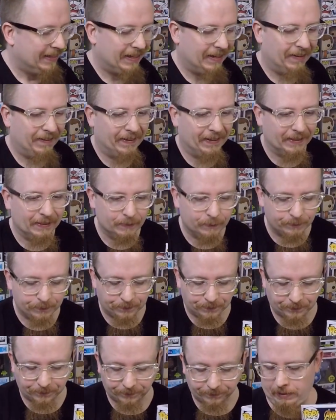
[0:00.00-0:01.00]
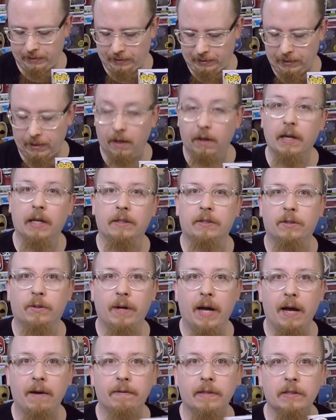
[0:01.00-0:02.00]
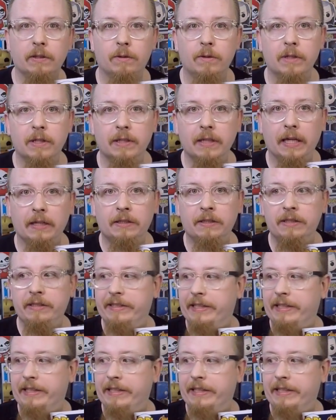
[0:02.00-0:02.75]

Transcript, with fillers: All right. Okay, so out of this whole collection,